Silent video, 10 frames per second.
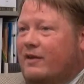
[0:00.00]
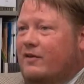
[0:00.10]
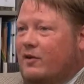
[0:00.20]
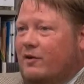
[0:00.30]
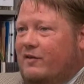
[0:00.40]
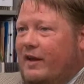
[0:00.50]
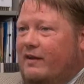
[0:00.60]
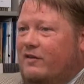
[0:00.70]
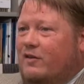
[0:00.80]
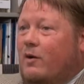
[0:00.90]
in turn
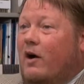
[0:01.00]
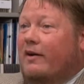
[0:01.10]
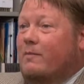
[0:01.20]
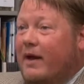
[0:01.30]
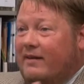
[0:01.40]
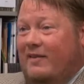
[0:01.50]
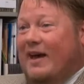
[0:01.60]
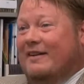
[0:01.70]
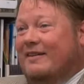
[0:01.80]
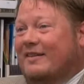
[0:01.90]
tended to augment
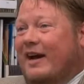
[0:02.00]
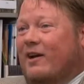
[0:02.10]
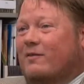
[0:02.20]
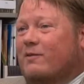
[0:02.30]
that desire